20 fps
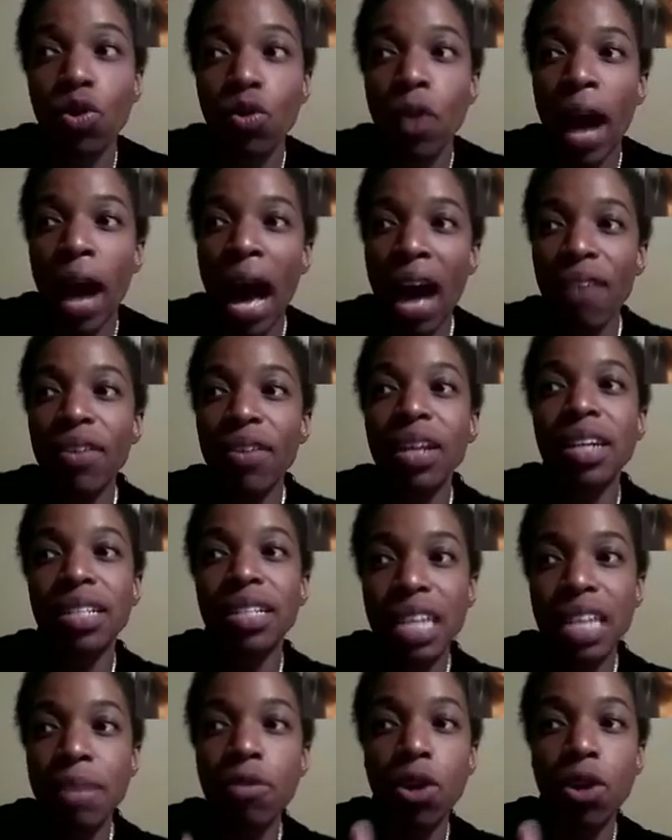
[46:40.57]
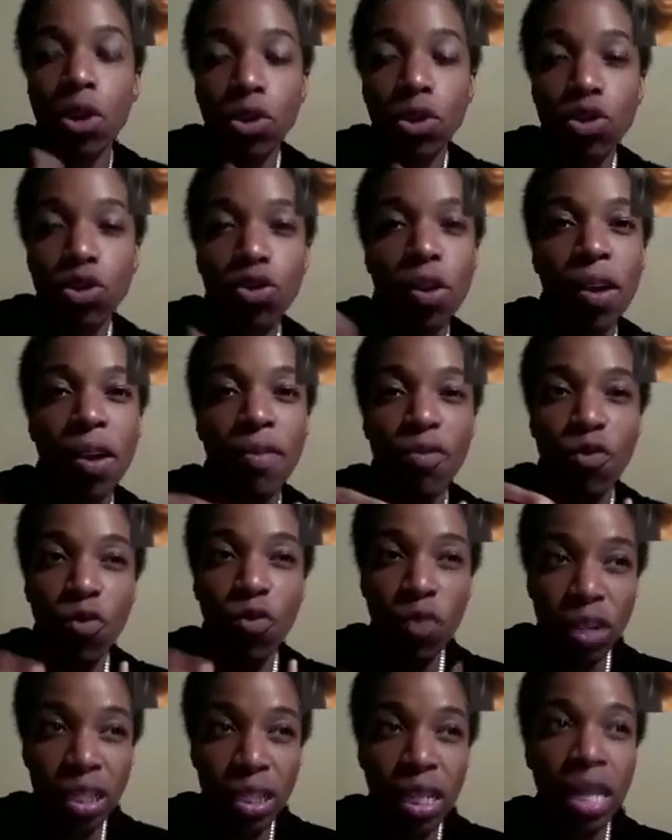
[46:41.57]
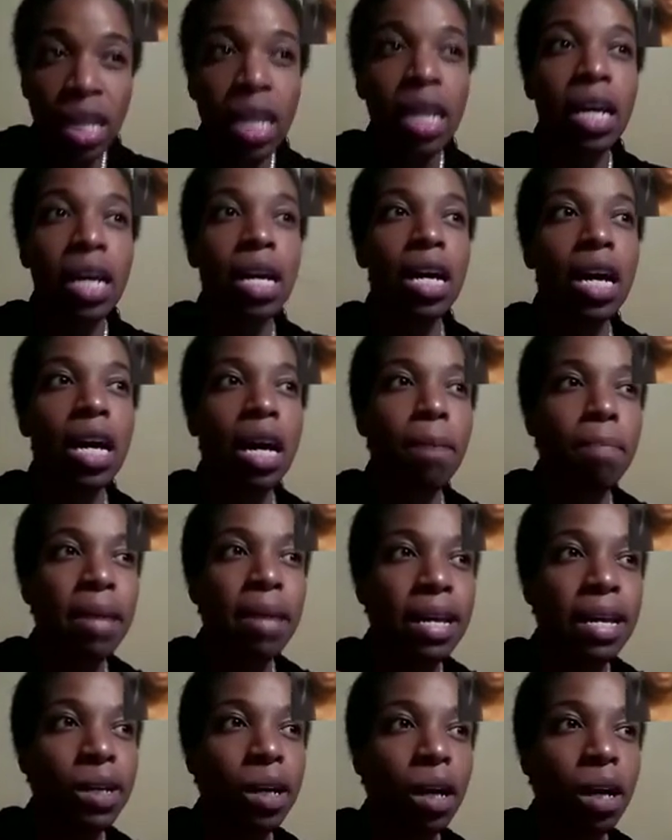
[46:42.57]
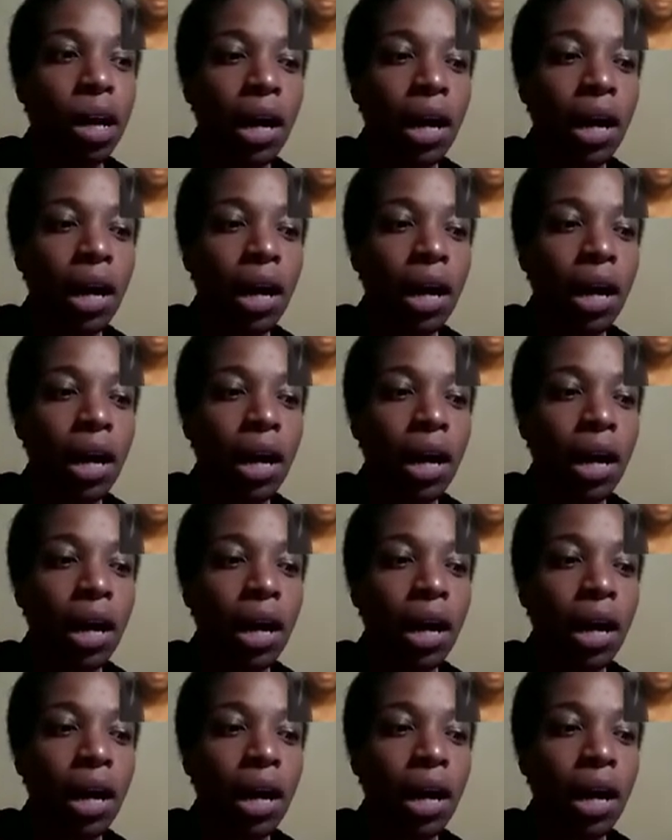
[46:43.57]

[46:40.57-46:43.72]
having a team culture and really being